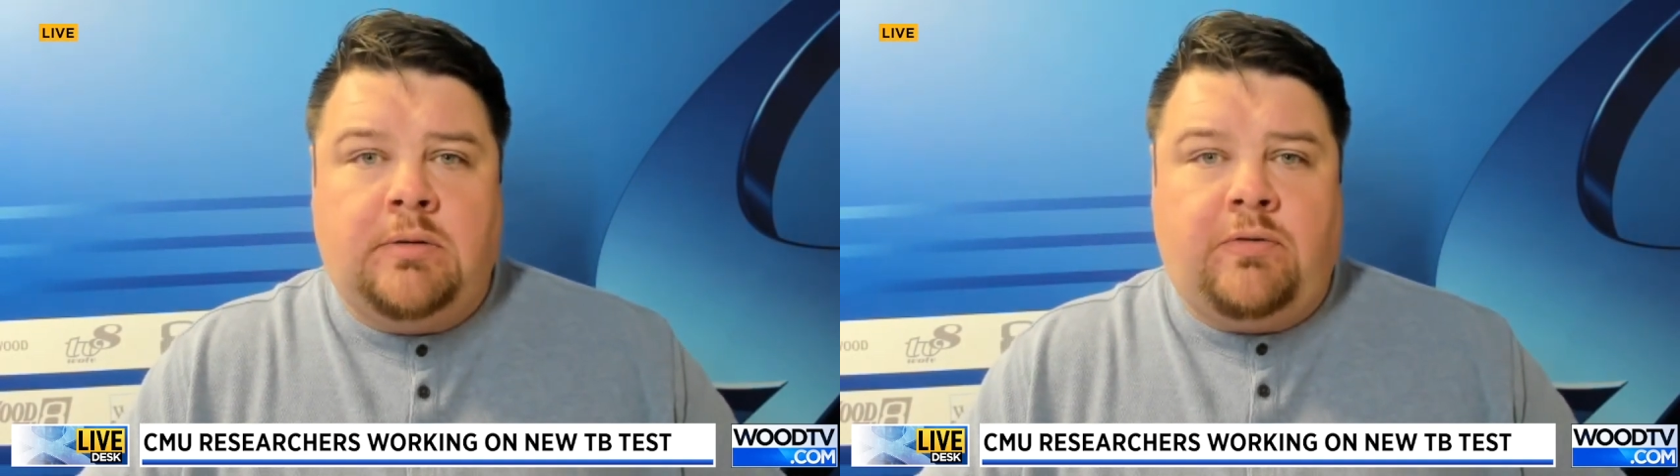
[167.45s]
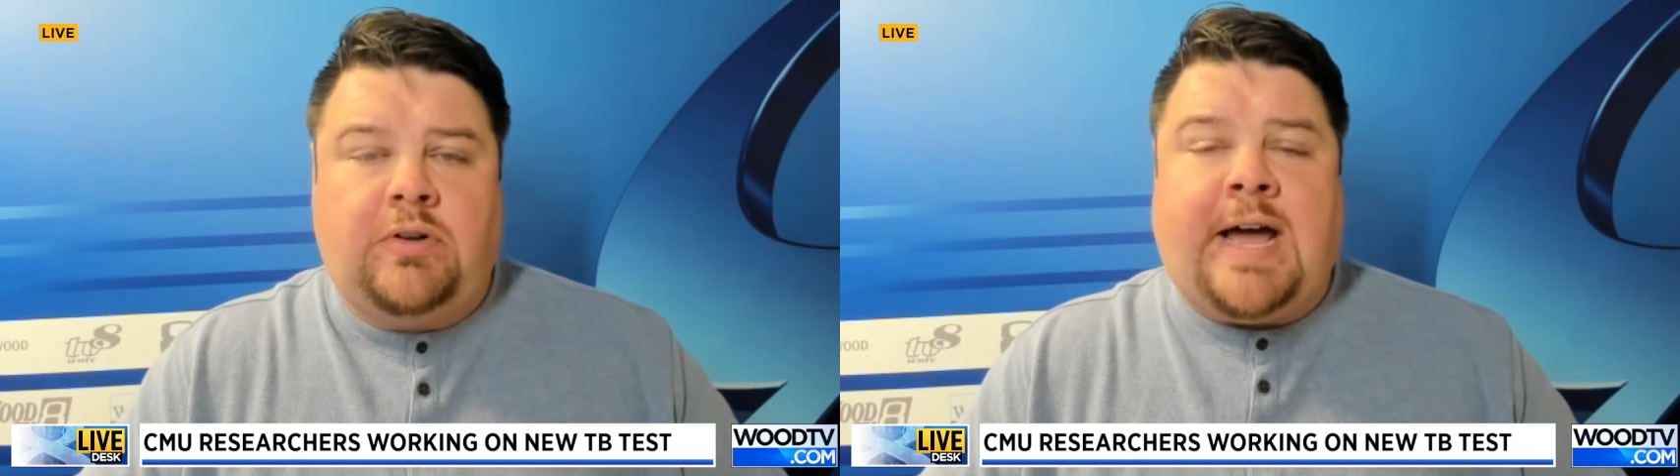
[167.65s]

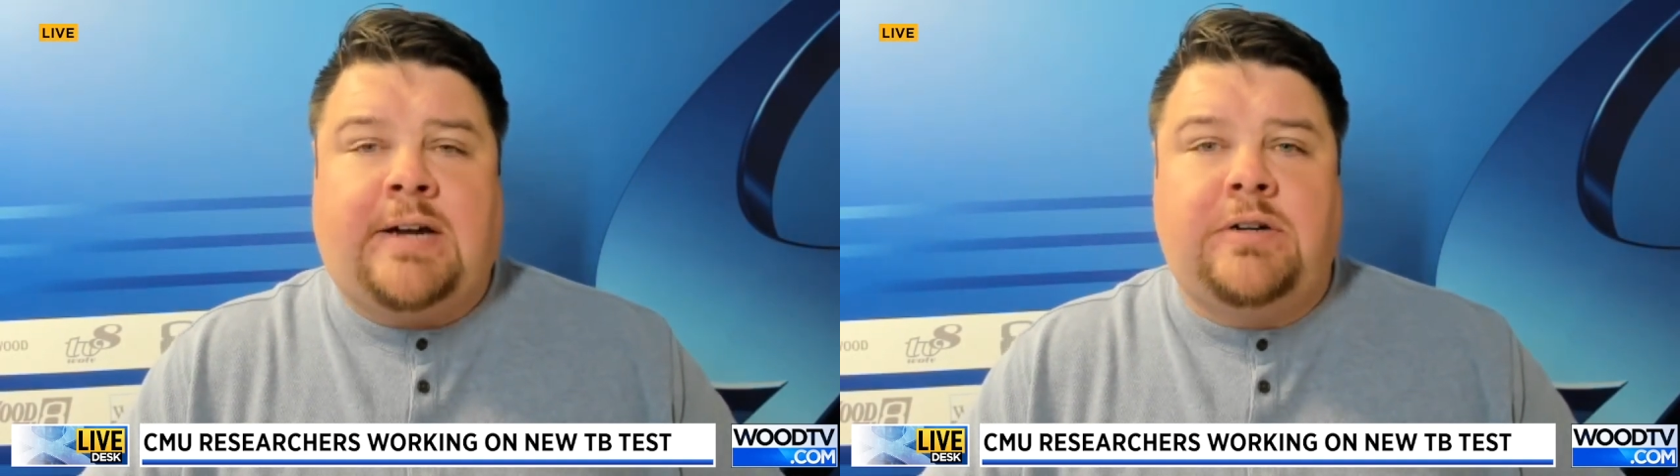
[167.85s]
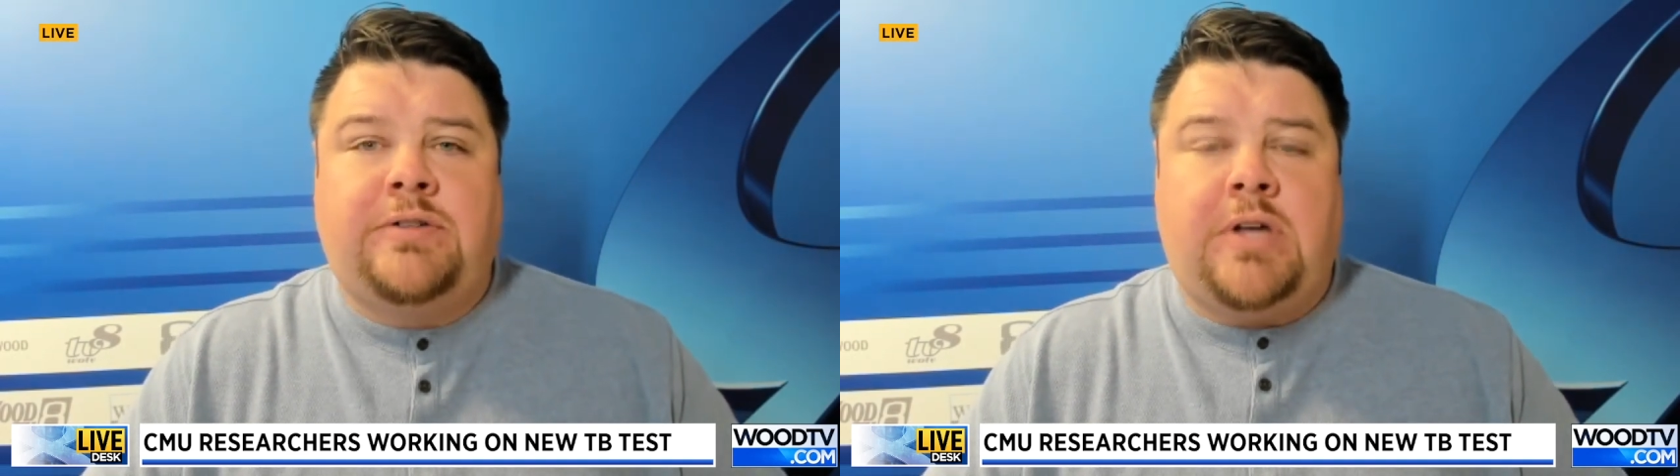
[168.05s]
for
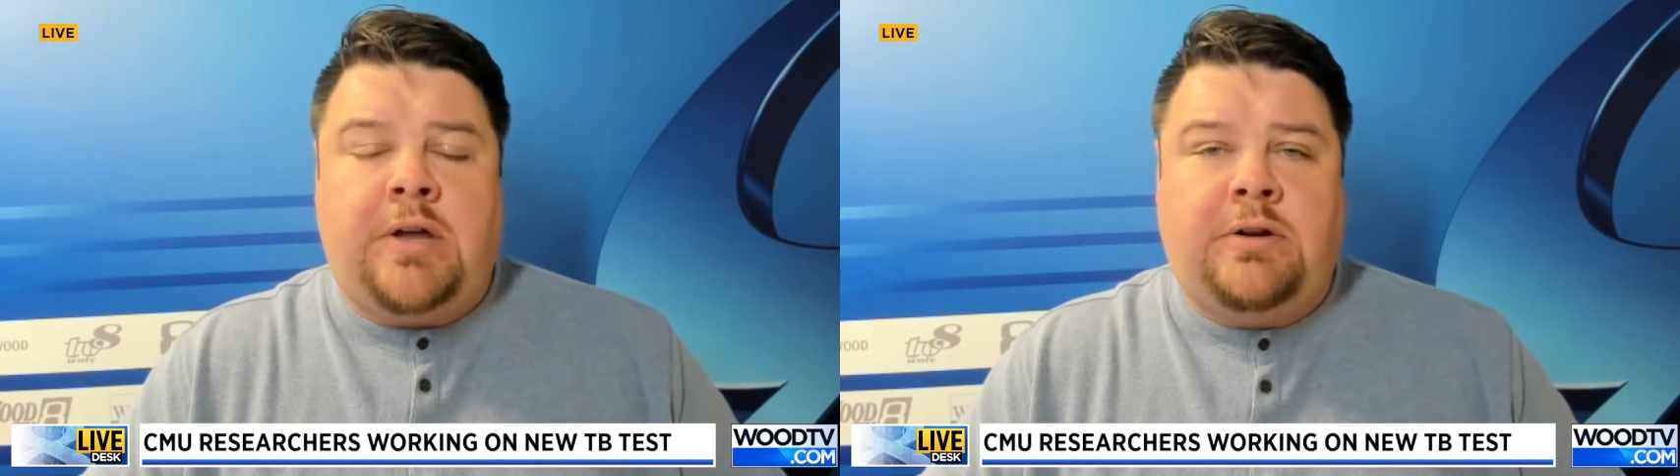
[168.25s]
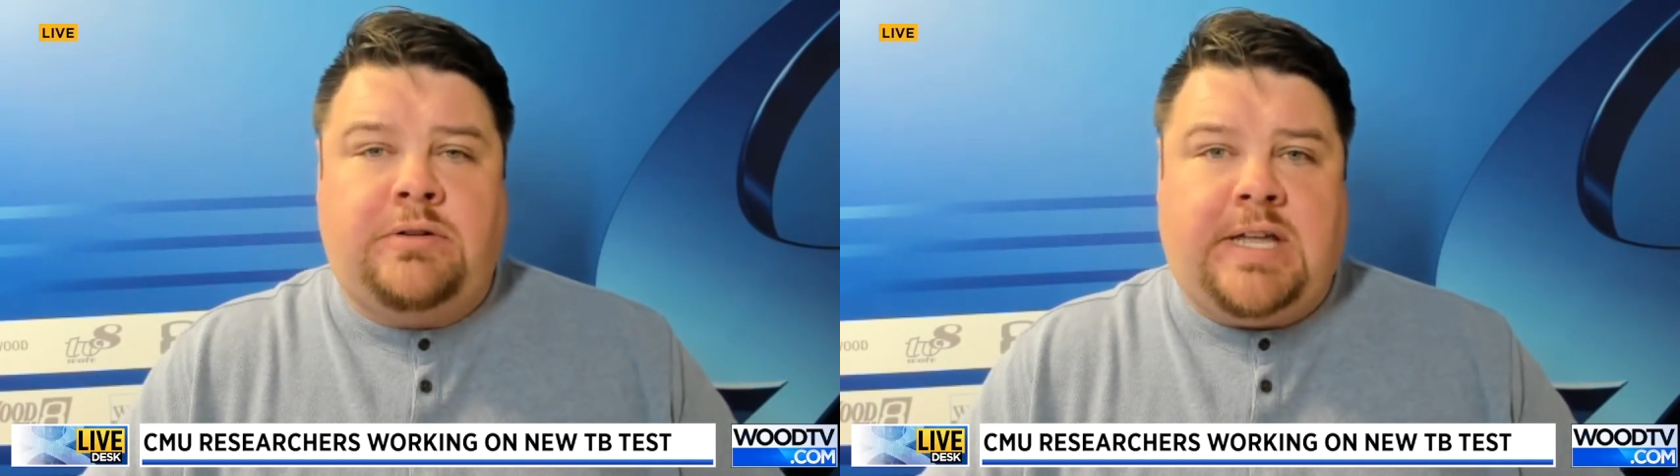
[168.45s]
doctors to
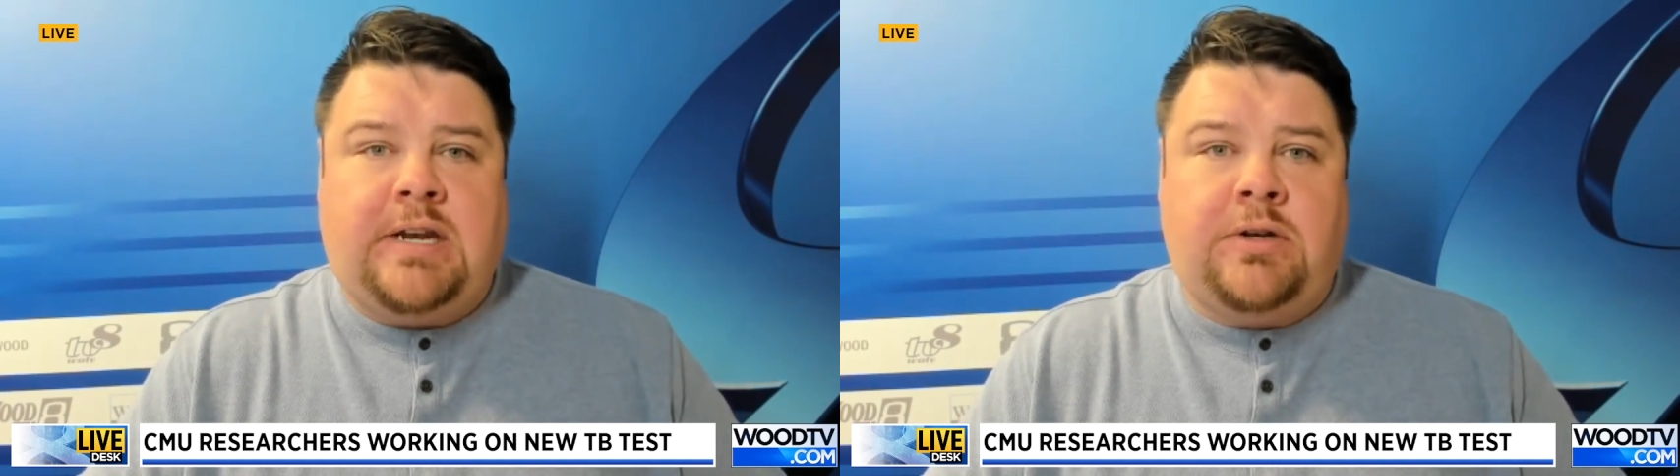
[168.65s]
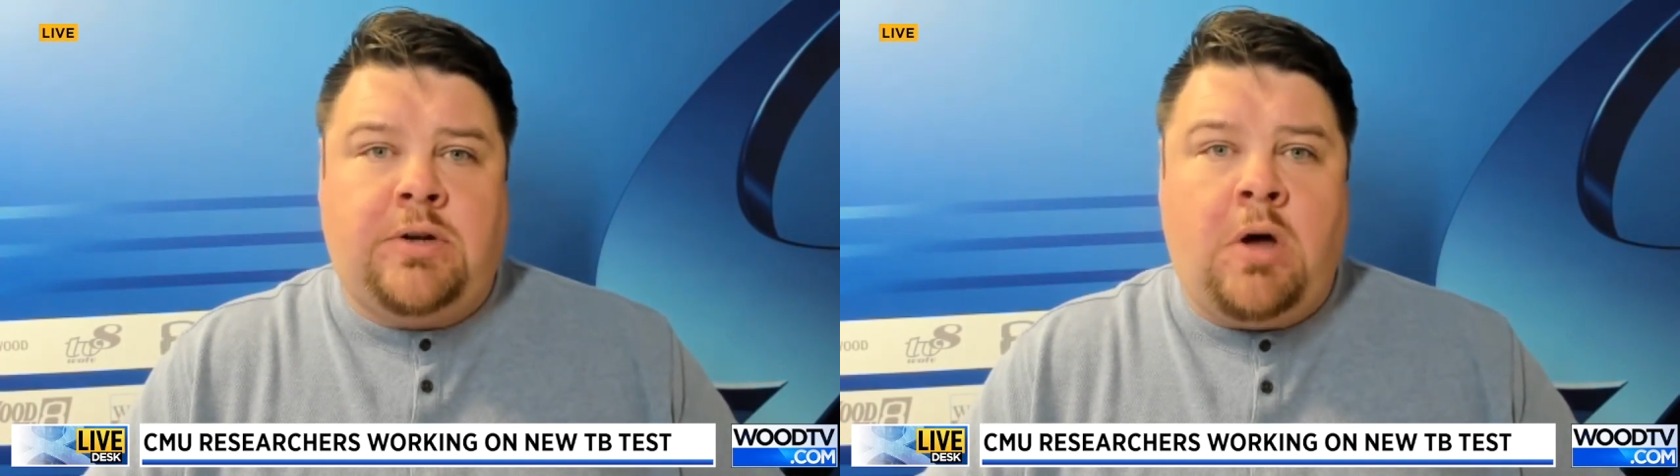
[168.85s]
understand
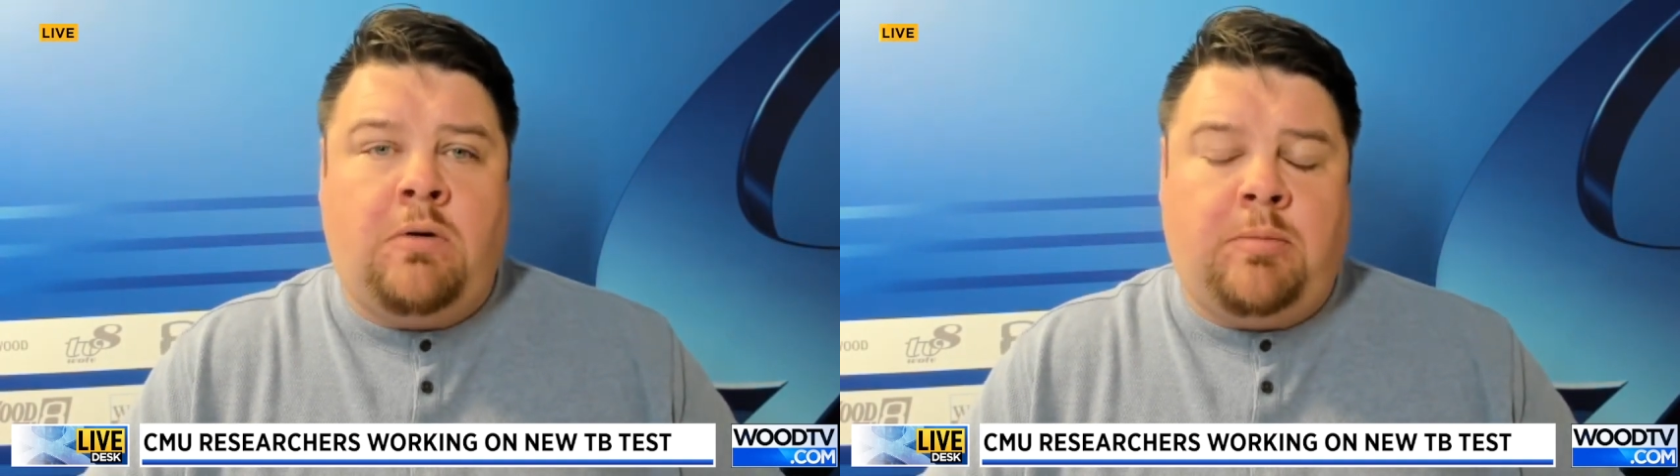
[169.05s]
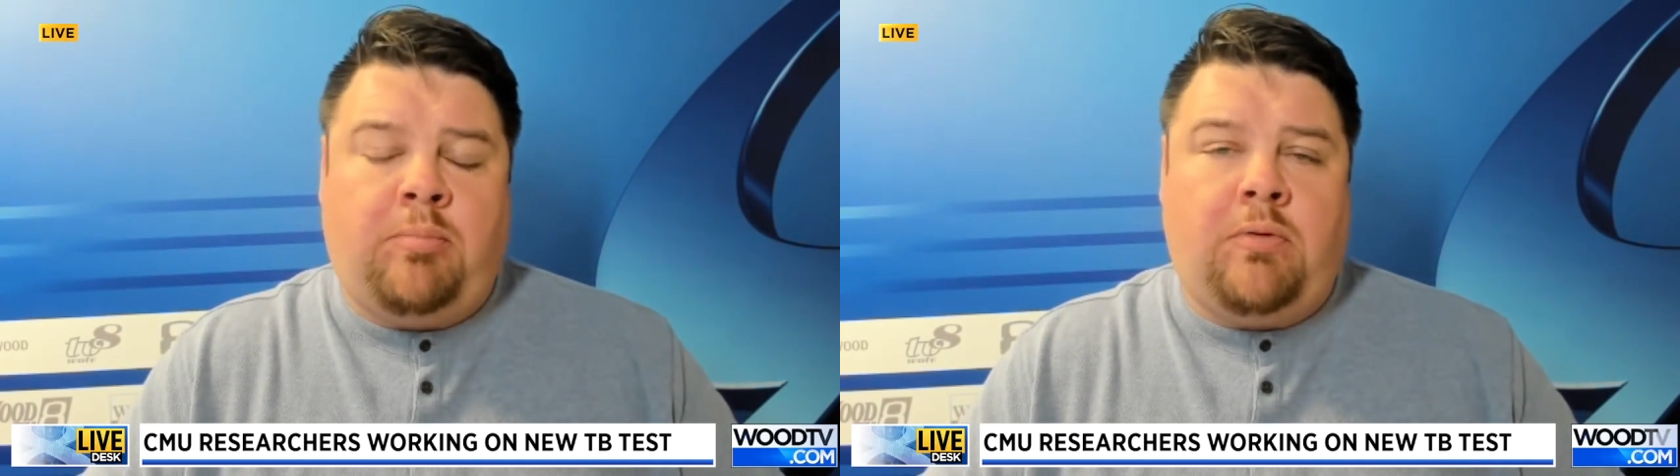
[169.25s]
and know the,